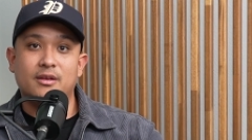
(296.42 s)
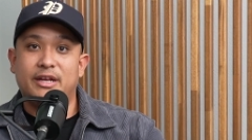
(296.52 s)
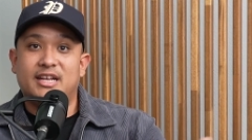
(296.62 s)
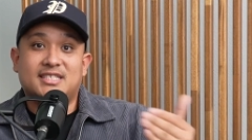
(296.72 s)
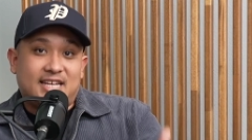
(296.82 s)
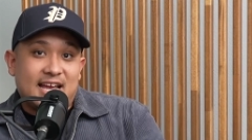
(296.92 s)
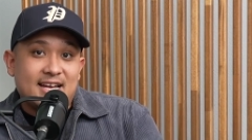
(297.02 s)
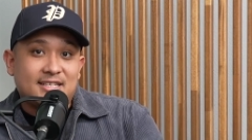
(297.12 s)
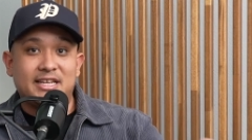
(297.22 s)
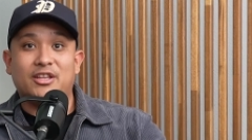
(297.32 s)
because
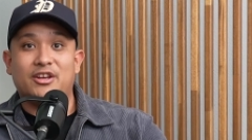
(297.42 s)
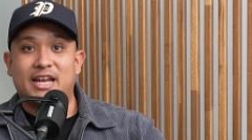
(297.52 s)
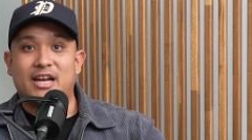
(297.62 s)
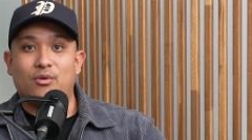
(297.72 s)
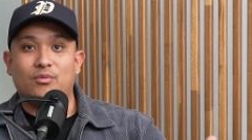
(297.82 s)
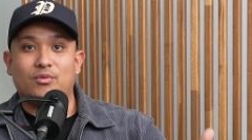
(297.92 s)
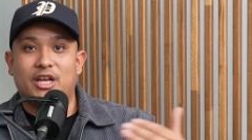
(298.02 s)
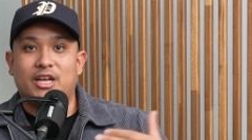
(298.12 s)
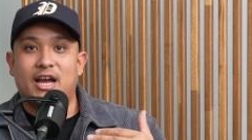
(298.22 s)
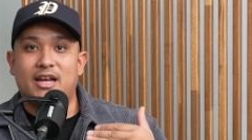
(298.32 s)
guests they look at
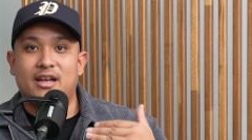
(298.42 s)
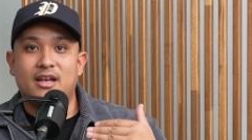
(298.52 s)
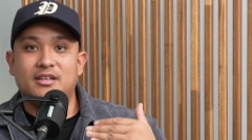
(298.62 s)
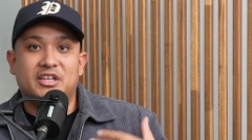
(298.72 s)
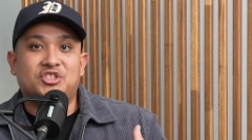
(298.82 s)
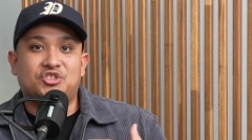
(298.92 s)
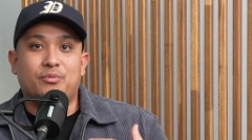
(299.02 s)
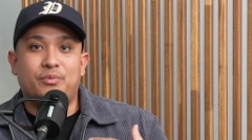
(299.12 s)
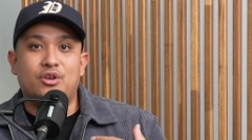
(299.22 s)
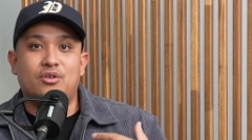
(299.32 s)
can I
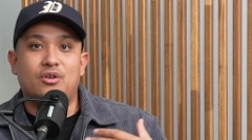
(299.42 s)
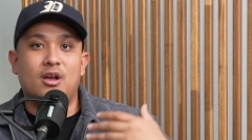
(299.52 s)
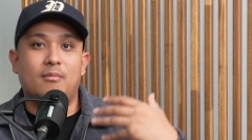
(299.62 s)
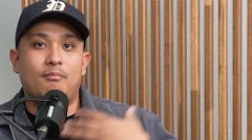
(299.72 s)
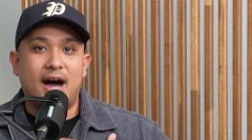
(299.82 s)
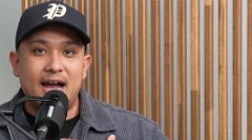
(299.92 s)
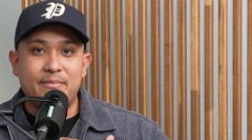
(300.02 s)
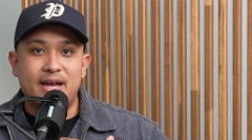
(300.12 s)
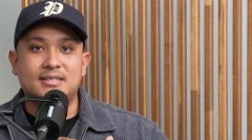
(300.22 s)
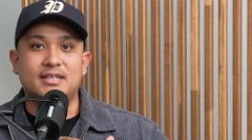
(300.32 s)
distribute my
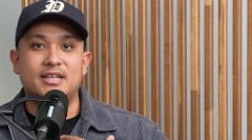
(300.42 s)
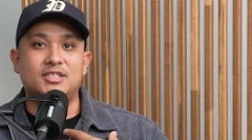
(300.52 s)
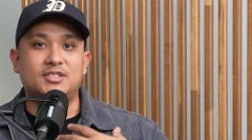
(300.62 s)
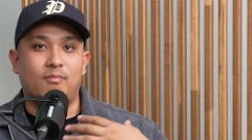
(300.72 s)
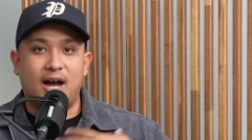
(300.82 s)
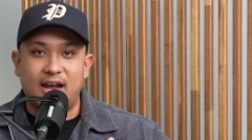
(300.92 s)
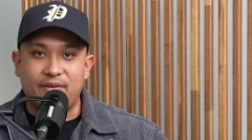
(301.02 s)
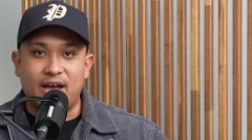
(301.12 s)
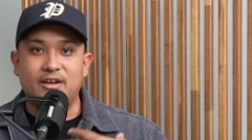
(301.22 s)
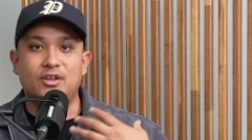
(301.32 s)
message, my
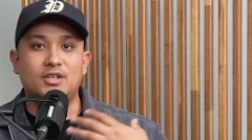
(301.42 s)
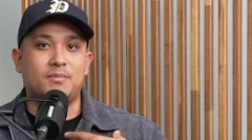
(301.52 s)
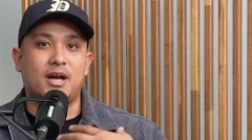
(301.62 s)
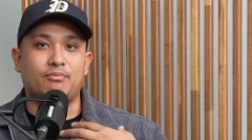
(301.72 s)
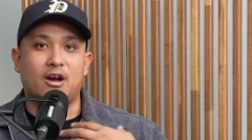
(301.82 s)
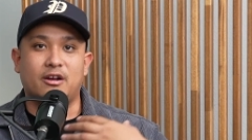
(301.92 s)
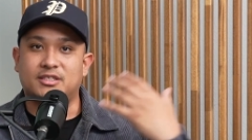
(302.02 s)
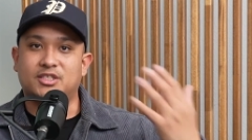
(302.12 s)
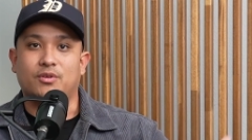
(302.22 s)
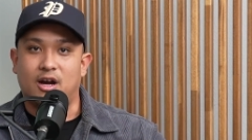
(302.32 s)
values, my
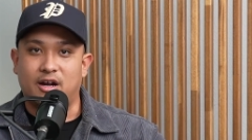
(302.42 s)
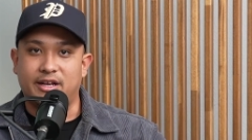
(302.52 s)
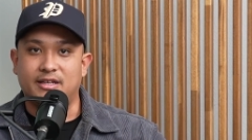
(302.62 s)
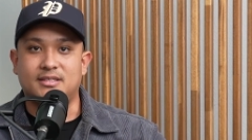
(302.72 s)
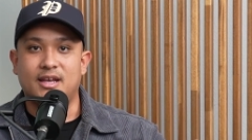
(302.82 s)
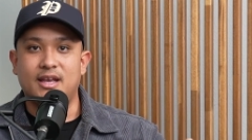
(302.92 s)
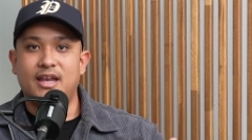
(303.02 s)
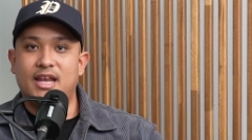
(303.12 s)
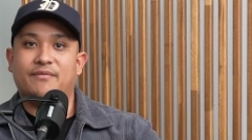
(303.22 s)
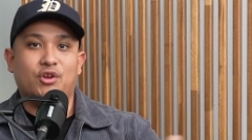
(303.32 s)
products to an audience?
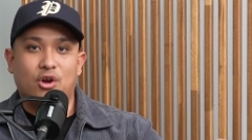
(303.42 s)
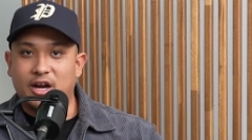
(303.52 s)
And if your